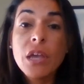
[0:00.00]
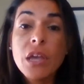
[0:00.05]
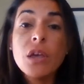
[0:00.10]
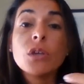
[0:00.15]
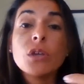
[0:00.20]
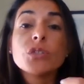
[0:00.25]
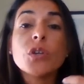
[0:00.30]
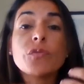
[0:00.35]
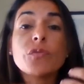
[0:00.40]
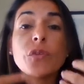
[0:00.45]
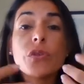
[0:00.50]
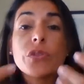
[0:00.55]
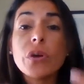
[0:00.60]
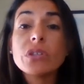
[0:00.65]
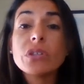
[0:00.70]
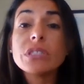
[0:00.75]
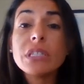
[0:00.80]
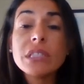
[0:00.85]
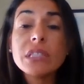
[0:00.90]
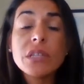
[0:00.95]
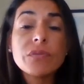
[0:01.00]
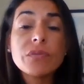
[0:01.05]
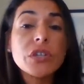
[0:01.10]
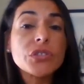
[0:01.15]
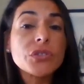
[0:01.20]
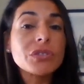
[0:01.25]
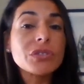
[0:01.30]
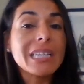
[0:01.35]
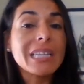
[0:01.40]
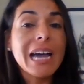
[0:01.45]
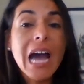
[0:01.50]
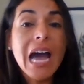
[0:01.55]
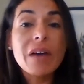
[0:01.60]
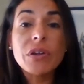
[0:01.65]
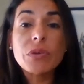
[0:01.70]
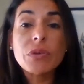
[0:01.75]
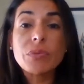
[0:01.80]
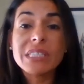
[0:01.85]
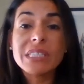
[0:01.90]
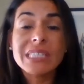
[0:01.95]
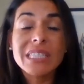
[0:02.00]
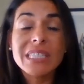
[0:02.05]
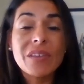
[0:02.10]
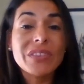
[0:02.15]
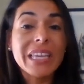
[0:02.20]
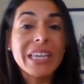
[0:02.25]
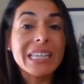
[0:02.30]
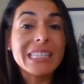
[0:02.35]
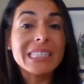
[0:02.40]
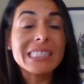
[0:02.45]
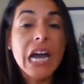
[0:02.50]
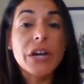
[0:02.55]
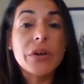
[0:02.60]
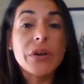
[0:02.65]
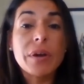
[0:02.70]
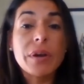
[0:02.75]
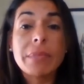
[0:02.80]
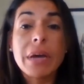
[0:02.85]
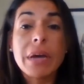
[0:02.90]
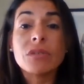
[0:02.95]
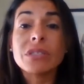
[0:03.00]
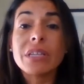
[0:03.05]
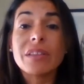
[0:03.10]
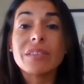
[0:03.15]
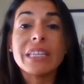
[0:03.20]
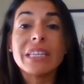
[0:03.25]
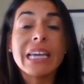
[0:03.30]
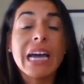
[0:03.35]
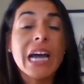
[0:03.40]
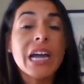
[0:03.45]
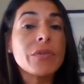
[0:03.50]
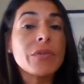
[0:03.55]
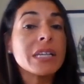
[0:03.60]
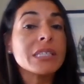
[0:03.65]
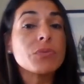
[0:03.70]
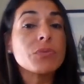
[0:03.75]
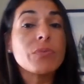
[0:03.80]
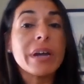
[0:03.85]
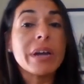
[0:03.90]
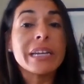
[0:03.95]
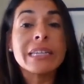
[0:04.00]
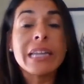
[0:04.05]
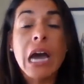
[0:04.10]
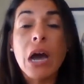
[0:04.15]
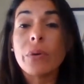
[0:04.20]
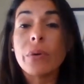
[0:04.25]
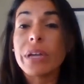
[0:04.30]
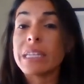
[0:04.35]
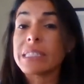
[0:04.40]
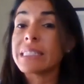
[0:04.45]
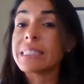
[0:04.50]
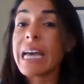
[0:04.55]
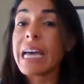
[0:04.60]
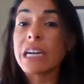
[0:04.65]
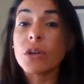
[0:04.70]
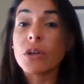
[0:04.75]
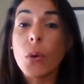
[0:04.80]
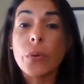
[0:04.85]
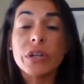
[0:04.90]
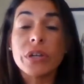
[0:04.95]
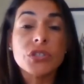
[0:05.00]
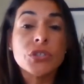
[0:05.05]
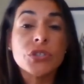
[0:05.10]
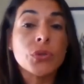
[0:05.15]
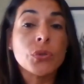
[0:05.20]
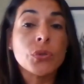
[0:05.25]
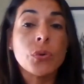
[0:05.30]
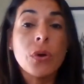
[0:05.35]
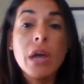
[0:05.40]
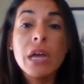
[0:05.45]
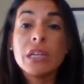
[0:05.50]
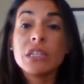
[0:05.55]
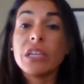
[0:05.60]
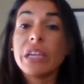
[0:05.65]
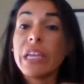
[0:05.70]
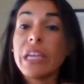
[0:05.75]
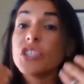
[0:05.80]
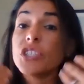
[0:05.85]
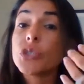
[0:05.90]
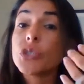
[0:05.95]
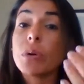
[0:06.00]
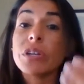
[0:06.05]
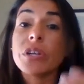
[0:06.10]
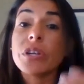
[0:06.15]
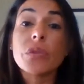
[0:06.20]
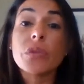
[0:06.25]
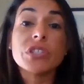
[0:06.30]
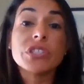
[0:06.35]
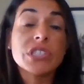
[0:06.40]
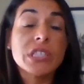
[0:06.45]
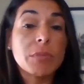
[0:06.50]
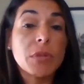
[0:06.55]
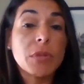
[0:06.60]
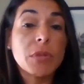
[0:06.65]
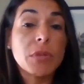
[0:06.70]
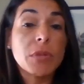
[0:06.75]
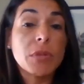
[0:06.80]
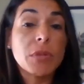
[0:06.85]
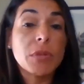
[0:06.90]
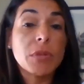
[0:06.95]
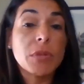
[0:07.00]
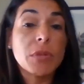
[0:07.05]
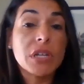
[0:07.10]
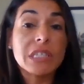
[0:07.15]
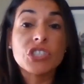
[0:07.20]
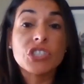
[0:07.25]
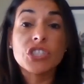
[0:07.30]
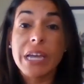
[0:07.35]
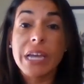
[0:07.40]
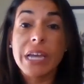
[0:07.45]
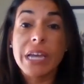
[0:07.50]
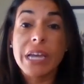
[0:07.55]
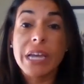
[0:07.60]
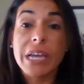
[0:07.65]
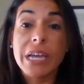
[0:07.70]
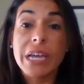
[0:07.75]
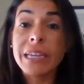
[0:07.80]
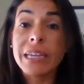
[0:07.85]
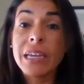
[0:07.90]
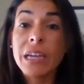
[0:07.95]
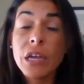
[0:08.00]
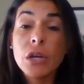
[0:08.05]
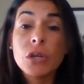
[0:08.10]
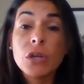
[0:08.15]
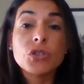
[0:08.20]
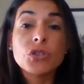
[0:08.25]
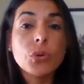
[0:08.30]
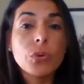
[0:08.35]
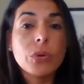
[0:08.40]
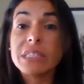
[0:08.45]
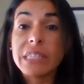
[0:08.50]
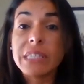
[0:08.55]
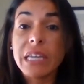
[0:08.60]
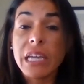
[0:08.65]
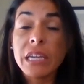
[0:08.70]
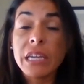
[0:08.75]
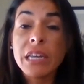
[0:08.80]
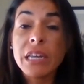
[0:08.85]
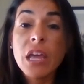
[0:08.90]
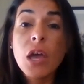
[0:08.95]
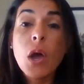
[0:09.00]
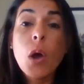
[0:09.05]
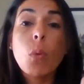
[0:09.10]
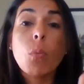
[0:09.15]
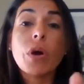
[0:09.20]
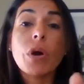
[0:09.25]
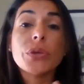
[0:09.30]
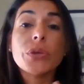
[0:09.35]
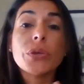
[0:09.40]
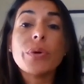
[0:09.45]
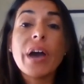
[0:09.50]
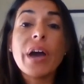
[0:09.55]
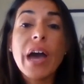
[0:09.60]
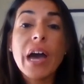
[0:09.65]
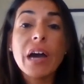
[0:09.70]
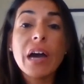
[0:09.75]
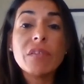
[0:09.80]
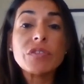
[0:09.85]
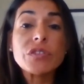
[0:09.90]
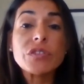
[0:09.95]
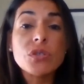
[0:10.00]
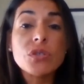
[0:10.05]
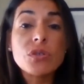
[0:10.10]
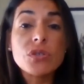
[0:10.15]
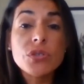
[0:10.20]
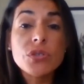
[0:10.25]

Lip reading: So for those individuals that haven't received the entire amount, the IRS right now is not going to issue another stimulus check to kind of compensate. What you